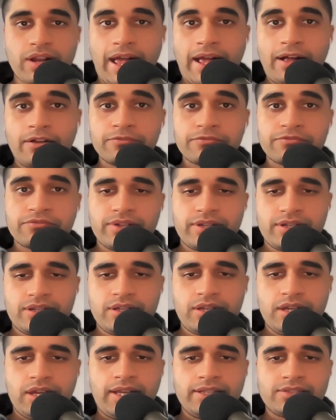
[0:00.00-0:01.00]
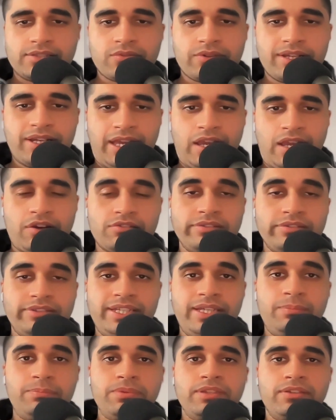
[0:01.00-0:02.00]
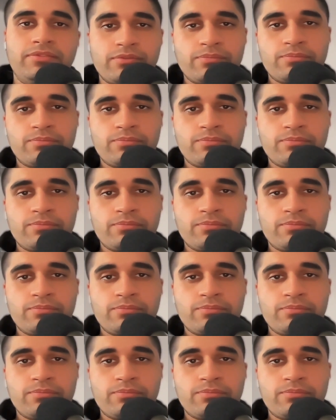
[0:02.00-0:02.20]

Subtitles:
Alfred is going to care deeply for